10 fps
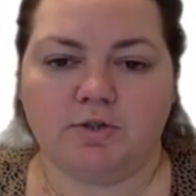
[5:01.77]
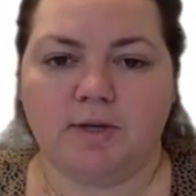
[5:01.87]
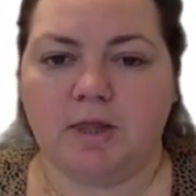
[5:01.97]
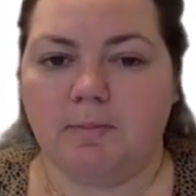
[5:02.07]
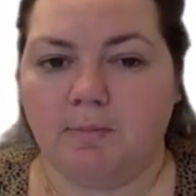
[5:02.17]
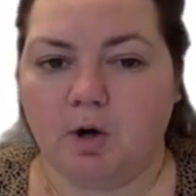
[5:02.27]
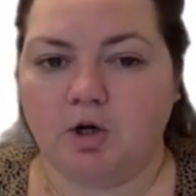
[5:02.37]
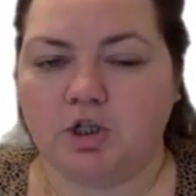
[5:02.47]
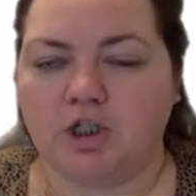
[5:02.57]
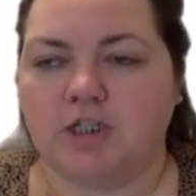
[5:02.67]
So in the
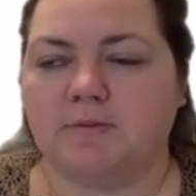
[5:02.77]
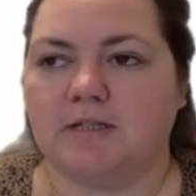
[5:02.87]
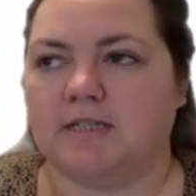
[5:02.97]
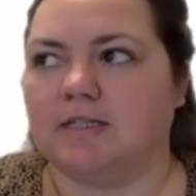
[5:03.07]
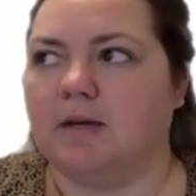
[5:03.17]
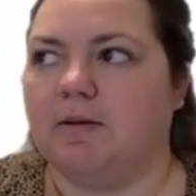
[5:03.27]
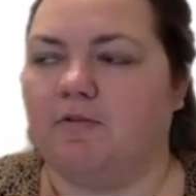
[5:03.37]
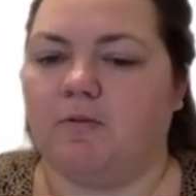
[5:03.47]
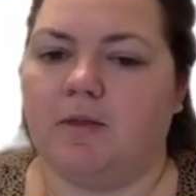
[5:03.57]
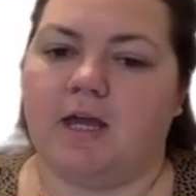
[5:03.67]
margins means it's coming
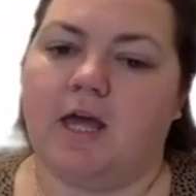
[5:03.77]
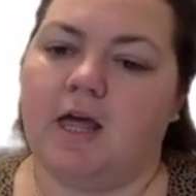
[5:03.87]
from like